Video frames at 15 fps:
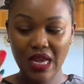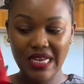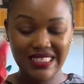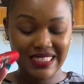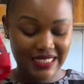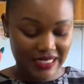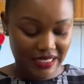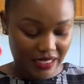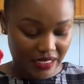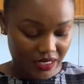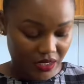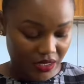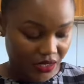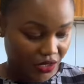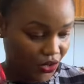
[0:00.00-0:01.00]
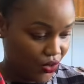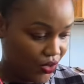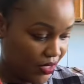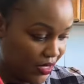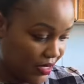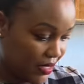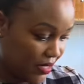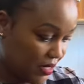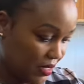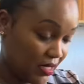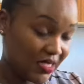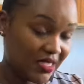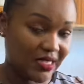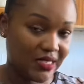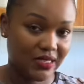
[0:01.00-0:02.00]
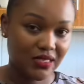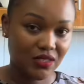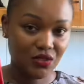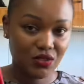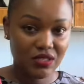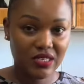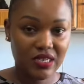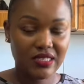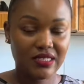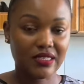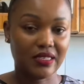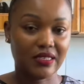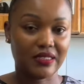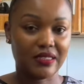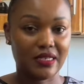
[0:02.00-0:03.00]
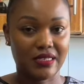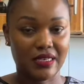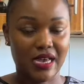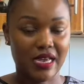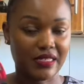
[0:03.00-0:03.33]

stick deodorant stick it's a deodorant and an